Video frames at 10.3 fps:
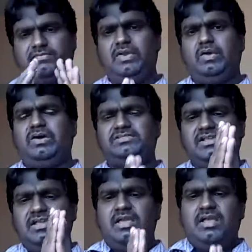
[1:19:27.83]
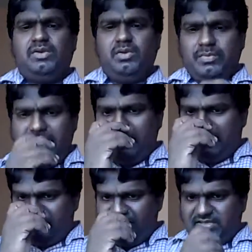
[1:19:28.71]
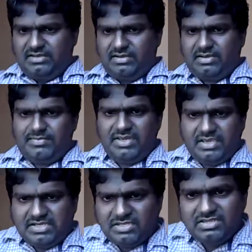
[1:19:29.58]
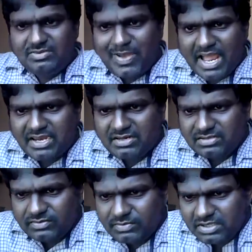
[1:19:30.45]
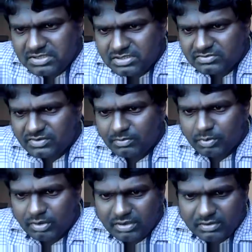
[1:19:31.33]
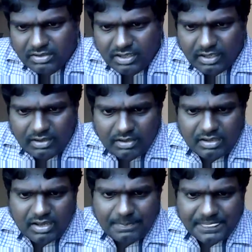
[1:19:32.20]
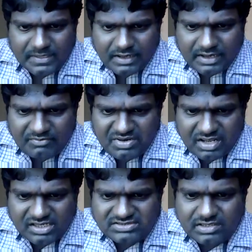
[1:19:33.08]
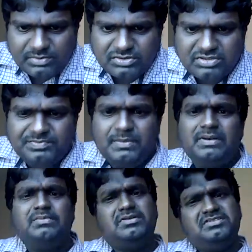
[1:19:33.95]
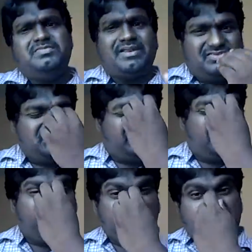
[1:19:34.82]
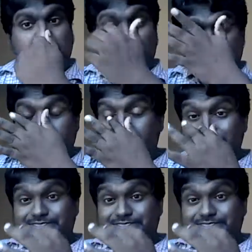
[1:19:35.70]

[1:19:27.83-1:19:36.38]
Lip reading: because to make an effective communication, these barriers of communication is very important. Okay, yeah, I have been asked about these barriers of communication also.